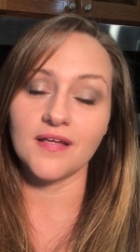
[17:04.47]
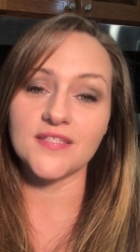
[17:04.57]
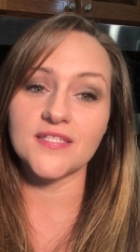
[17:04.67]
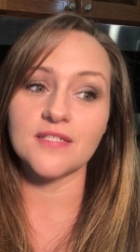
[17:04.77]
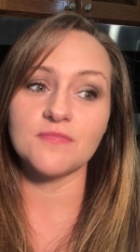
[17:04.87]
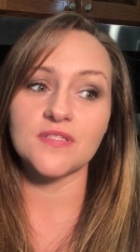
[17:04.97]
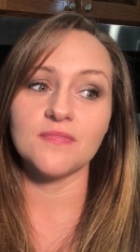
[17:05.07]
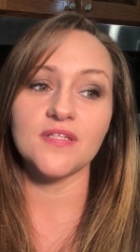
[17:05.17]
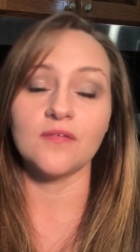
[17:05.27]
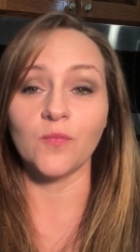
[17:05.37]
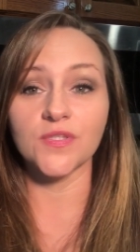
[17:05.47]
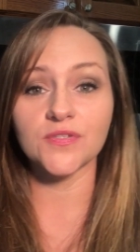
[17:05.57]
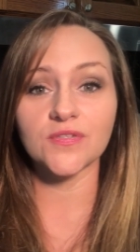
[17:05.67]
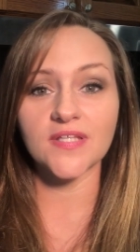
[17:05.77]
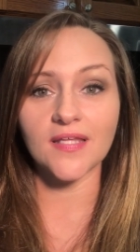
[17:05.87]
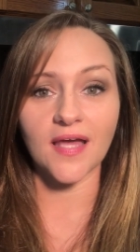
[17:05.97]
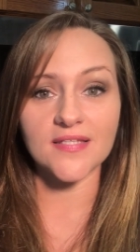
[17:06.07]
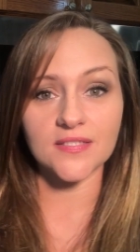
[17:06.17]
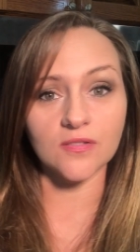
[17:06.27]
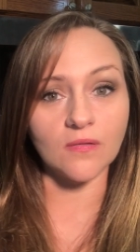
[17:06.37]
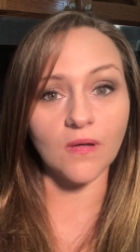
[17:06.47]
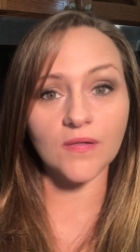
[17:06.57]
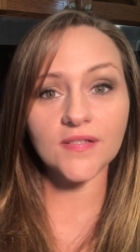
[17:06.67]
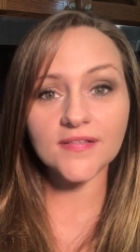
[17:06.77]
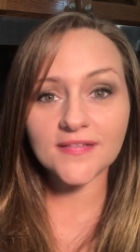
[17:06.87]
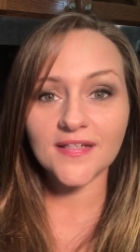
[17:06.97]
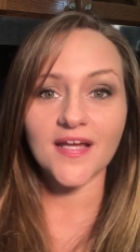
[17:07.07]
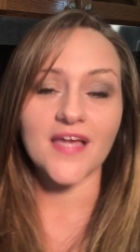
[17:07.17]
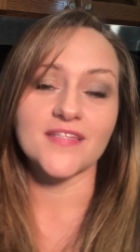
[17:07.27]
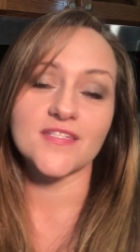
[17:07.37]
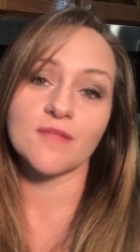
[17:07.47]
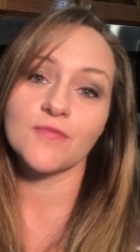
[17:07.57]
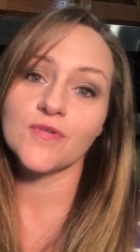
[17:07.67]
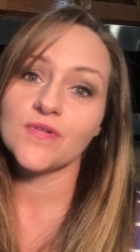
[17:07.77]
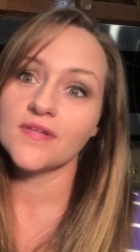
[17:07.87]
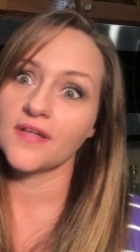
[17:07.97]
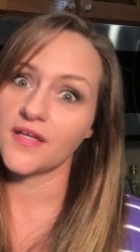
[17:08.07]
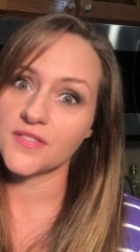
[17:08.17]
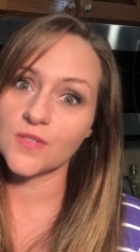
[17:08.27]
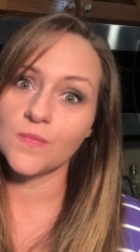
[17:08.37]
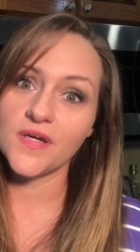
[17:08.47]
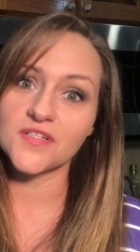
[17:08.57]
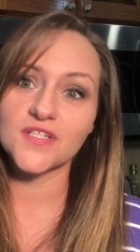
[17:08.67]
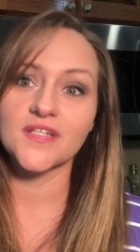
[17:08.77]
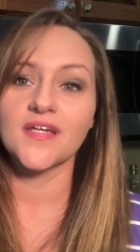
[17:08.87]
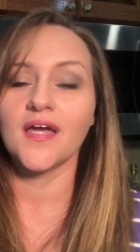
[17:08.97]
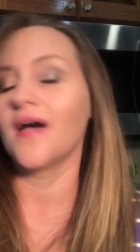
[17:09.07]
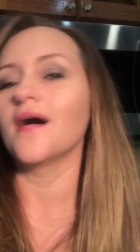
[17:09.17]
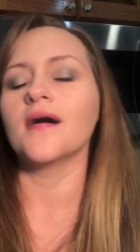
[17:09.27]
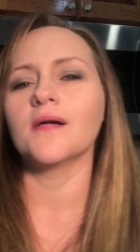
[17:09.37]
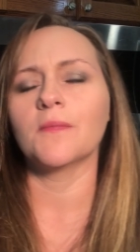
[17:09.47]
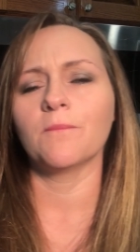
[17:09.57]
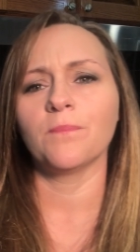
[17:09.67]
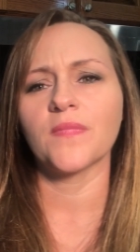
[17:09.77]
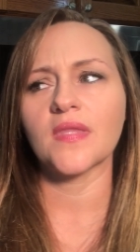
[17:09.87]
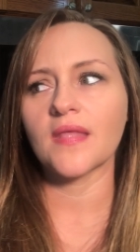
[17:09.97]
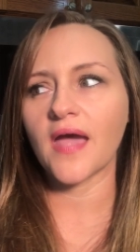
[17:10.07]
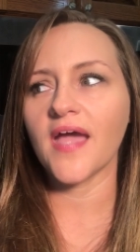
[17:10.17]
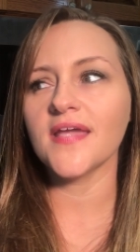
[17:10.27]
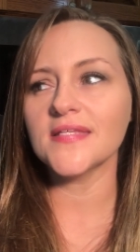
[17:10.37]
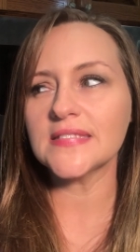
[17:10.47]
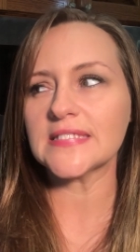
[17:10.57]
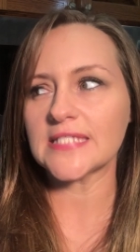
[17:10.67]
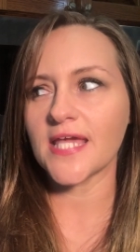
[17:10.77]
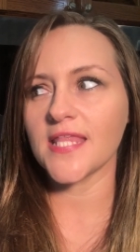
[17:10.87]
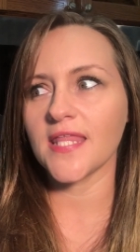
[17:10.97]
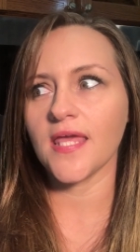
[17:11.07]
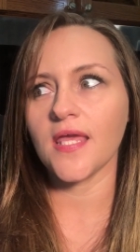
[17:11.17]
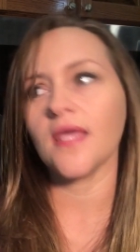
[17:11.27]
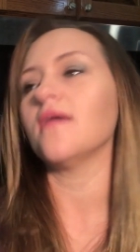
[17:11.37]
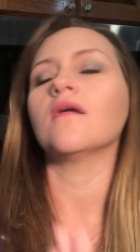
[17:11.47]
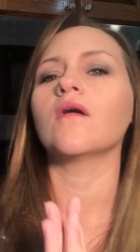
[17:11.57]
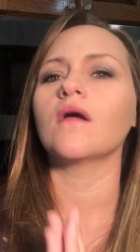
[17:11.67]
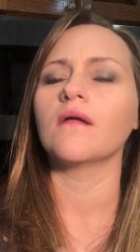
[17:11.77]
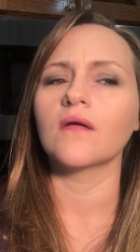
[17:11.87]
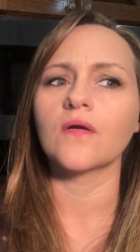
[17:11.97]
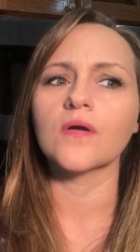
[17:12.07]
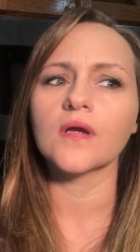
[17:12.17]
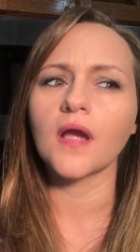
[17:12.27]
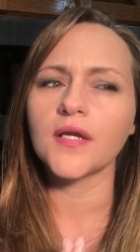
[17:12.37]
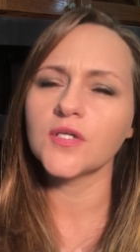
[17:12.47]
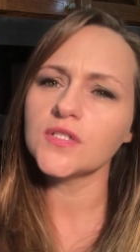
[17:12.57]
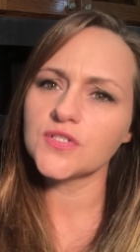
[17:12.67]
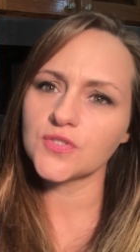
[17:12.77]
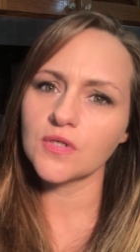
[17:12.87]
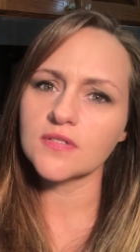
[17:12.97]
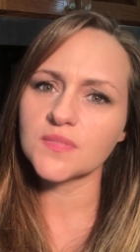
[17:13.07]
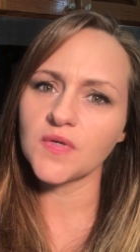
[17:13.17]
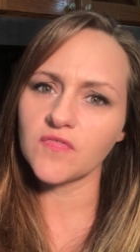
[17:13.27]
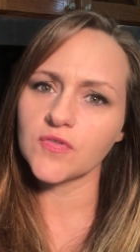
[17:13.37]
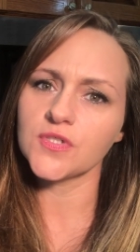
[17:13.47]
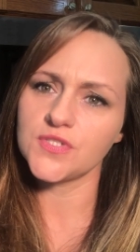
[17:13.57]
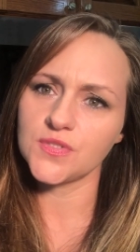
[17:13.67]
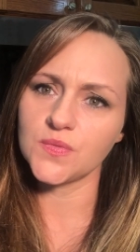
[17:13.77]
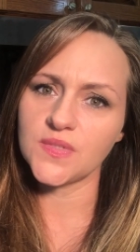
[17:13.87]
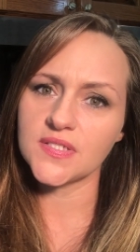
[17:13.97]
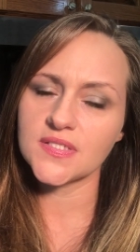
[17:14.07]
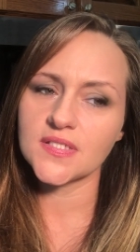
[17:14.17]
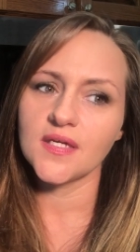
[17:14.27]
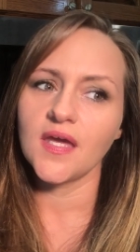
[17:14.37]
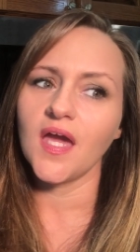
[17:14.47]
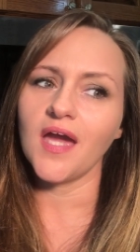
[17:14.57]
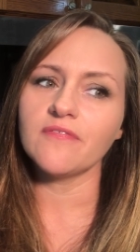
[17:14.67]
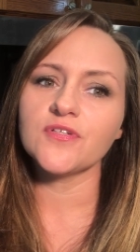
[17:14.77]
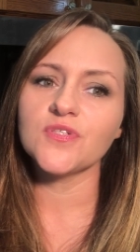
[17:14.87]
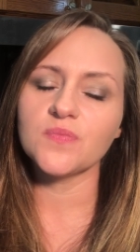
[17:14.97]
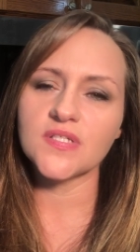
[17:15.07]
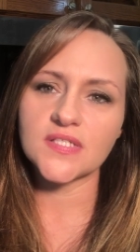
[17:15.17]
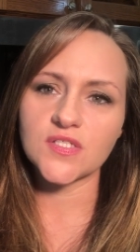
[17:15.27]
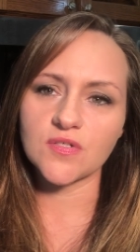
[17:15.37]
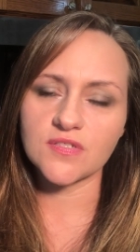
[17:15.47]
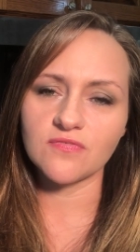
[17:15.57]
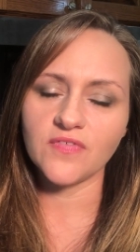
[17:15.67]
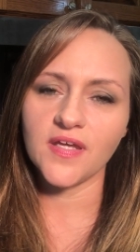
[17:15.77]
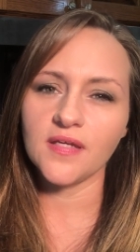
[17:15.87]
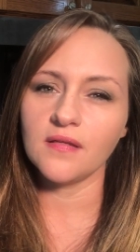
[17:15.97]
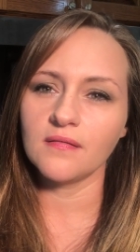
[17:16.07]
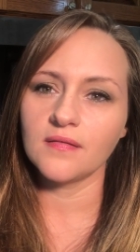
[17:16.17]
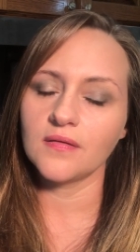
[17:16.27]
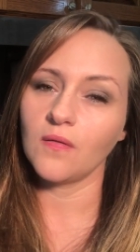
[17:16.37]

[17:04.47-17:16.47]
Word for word: It seems to me in winter they last a little longer, and summer not so much. Um, I'd say they are a good strong smell for a good two weeks. After two weeks they start to fade,